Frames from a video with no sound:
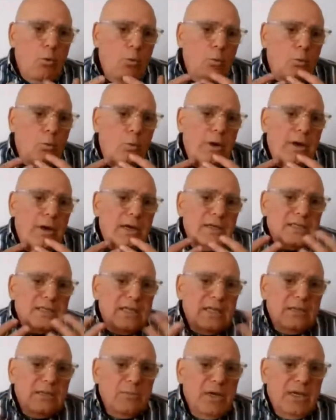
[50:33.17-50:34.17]
Where is
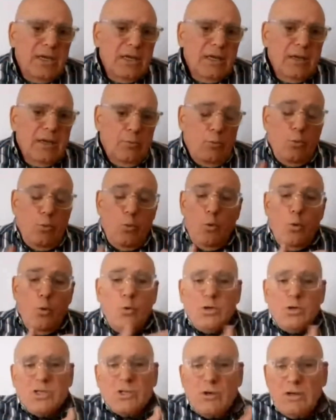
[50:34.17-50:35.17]
that money?
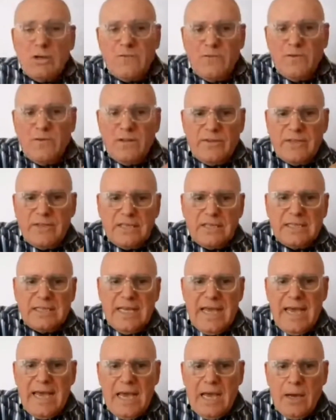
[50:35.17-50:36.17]
Who is going to fill that
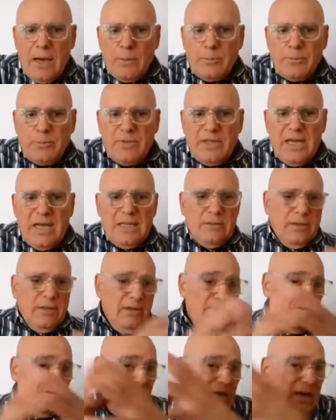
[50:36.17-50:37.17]
gap? That
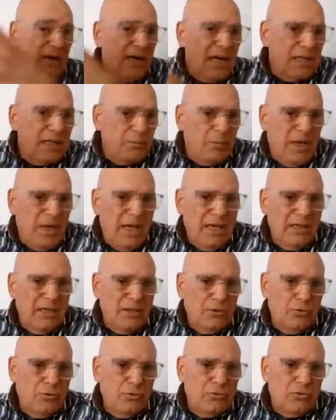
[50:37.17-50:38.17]
if they're not paying
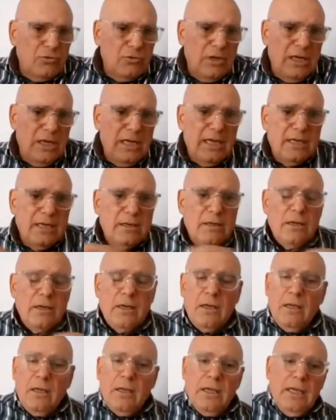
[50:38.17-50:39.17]
the 2 trillion,
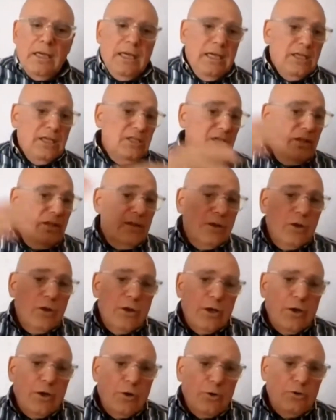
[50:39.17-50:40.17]
it's either going
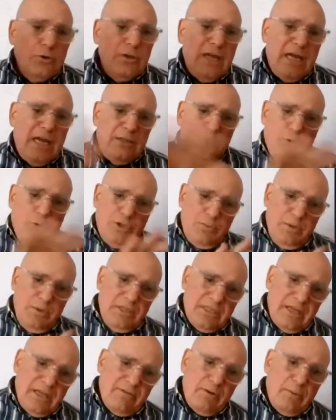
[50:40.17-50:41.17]
to go to debt, which
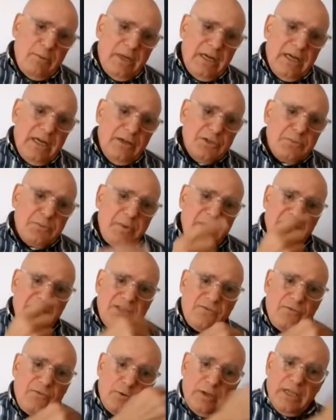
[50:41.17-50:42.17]
means everybody else
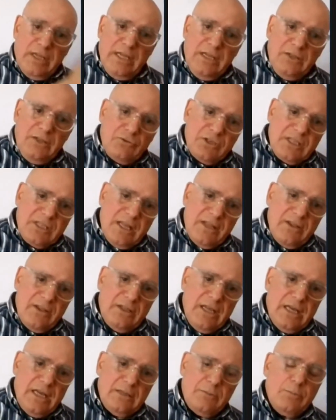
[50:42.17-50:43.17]
pays for interest on the
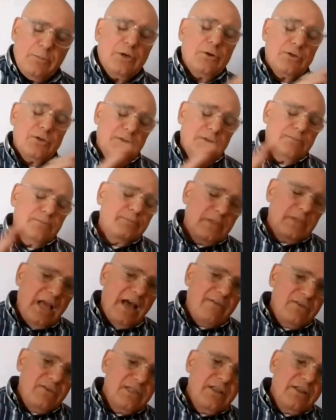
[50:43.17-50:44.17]
debt because
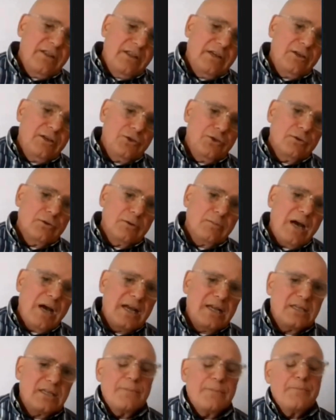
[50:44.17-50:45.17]
obviously they're issuing
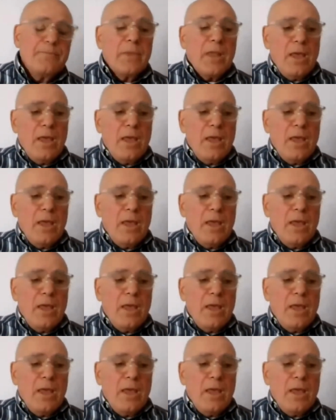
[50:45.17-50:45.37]
bonds,